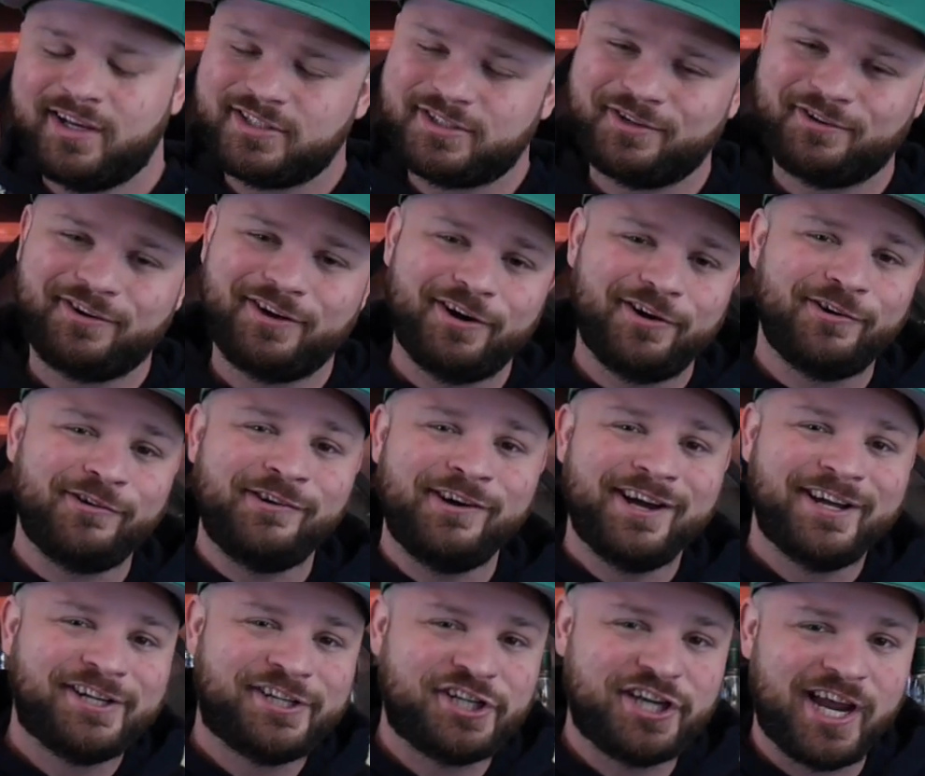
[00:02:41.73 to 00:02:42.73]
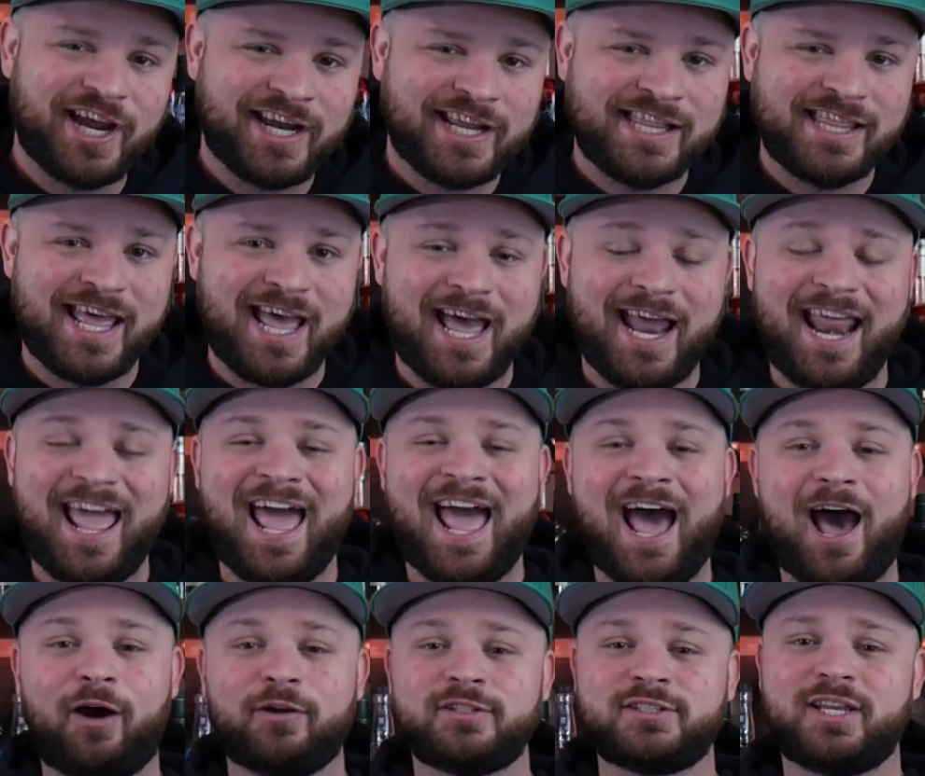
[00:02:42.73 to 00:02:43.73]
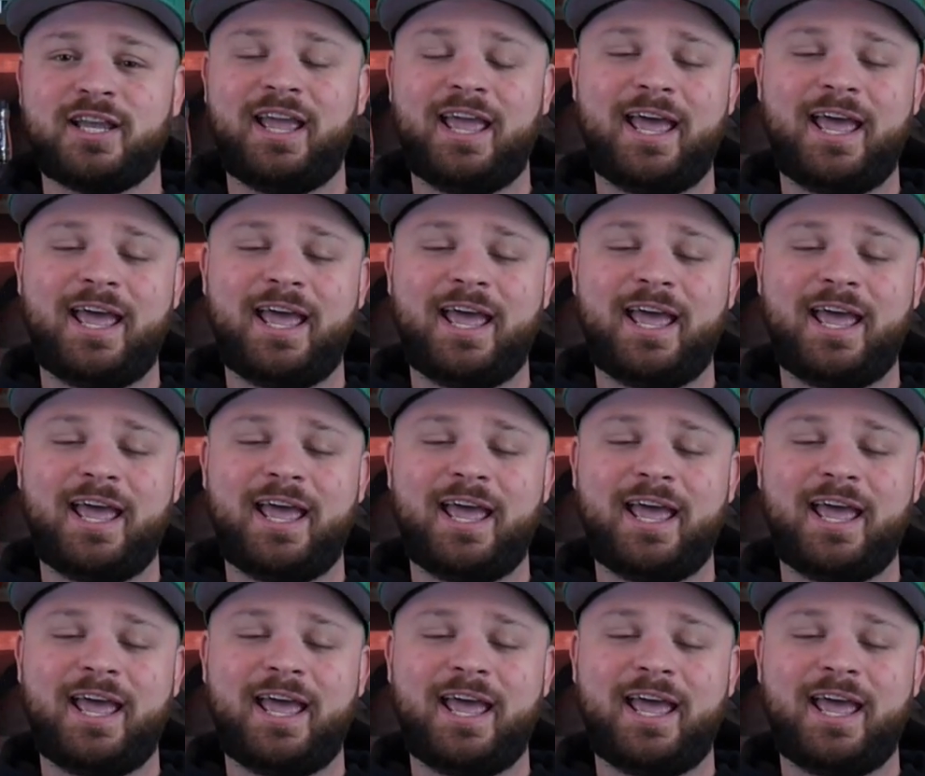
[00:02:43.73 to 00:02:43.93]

So go check that out.